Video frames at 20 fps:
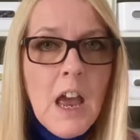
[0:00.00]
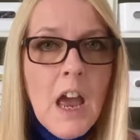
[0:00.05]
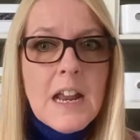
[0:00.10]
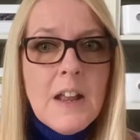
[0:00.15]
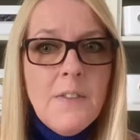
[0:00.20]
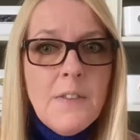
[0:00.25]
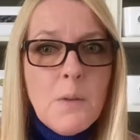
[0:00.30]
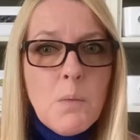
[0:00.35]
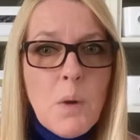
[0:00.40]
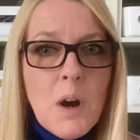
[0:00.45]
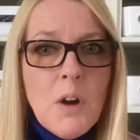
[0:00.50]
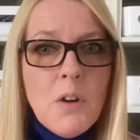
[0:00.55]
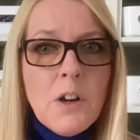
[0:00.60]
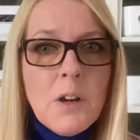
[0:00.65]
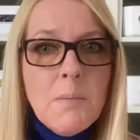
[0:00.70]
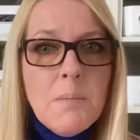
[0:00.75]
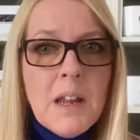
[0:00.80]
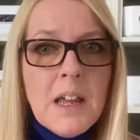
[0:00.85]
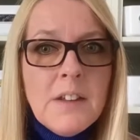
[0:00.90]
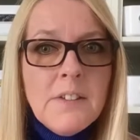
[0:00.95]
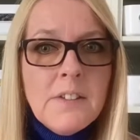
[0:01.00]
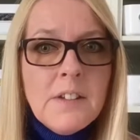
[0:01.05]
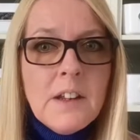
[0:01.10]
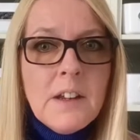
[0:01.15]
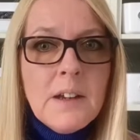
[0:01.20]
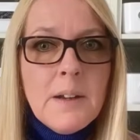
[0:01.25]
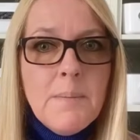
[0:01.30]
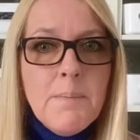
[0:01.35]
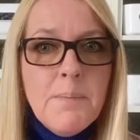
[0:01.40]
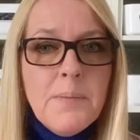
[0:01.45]
In the welcome
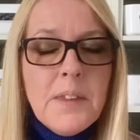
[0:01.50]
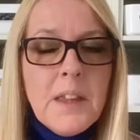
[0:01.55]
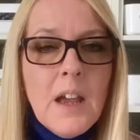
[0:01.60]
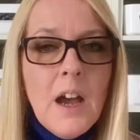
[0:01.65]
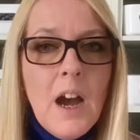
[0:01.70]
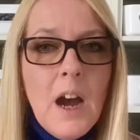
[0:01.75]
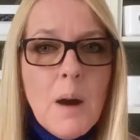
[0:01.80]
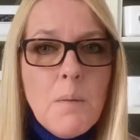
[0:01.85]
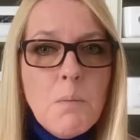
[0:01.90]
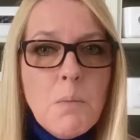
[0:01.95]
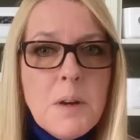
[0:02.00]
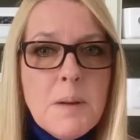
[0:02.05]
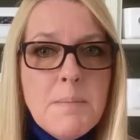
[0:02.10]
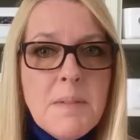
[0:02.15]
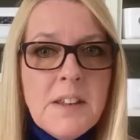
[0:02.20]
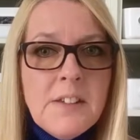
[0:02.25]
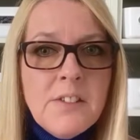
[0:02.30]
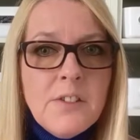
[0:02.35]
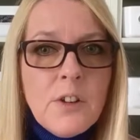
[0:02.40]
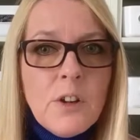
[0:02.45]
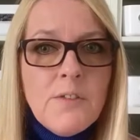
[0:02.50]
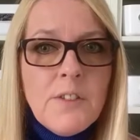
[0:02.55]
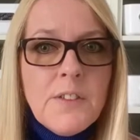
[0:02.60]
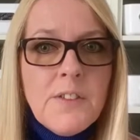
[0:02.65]
letter, we missed off,